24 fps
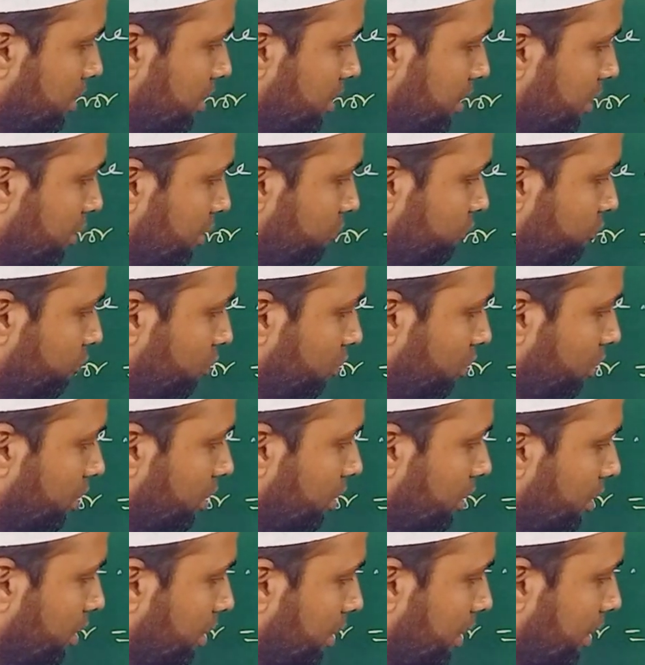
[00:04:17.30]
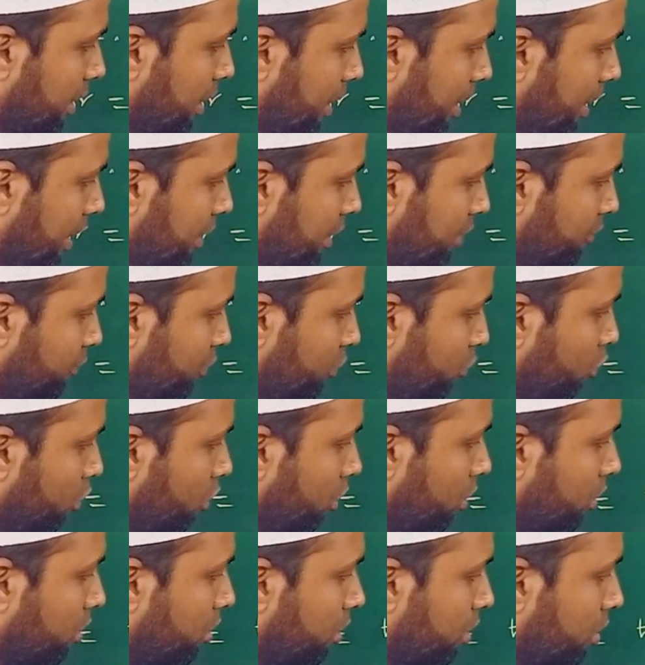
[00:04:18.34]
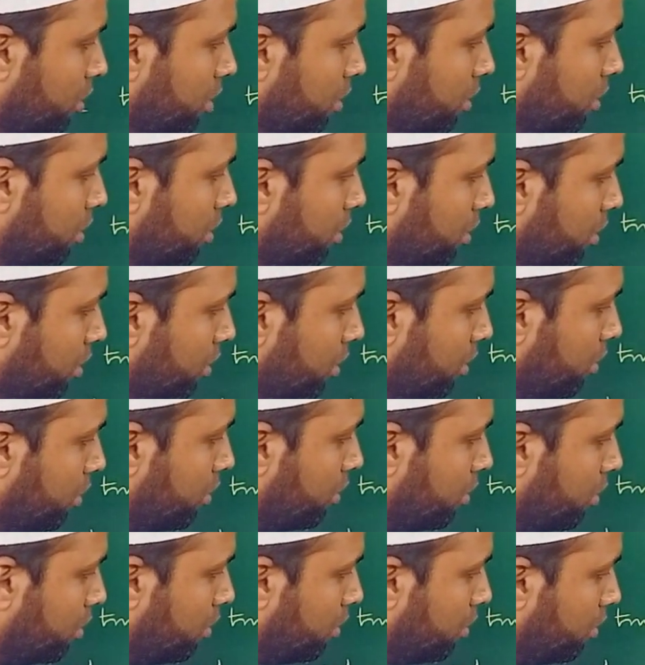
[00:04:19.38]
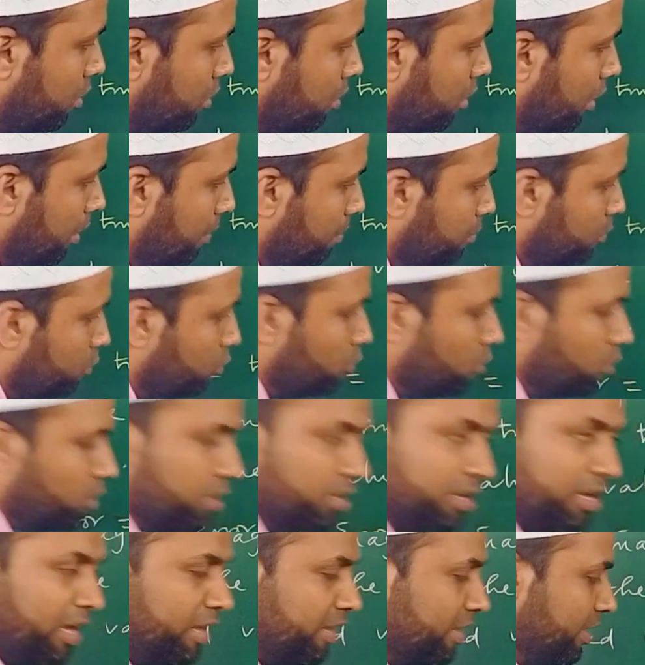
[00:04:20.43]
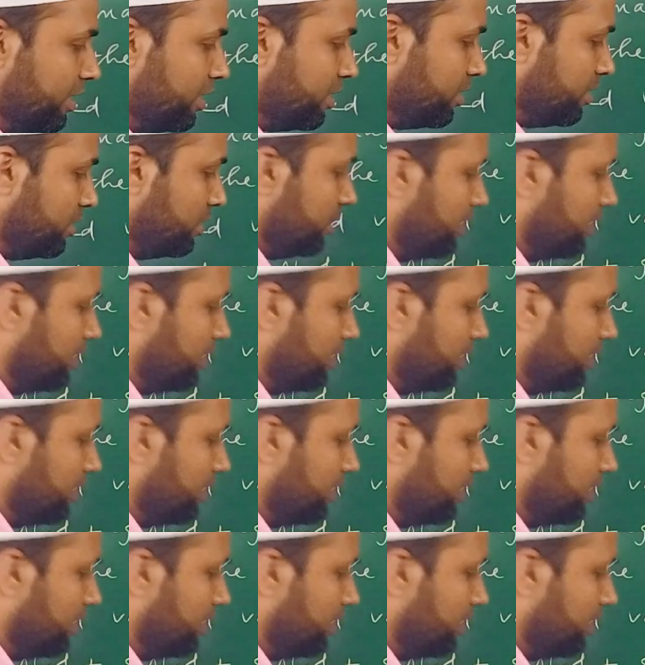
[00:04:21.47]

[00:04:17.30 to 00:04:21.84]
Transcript: A4, and then we go up to AN.